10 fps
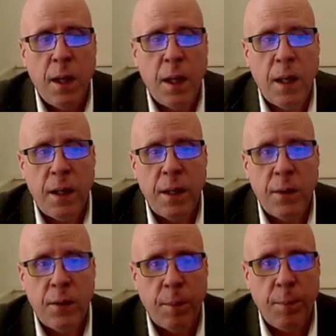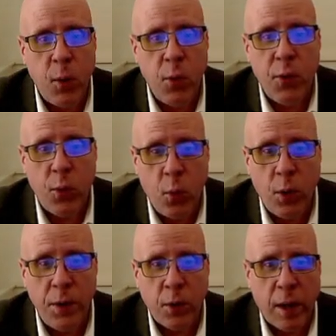And they're both on
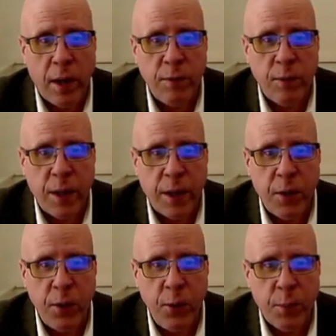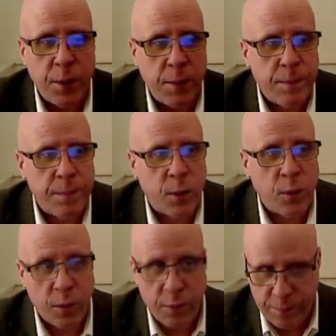the graph of k cubed, or
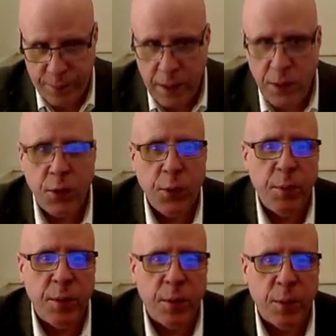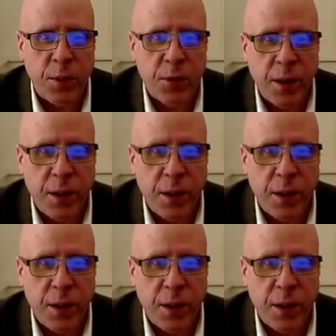of x cubed, if I were to say.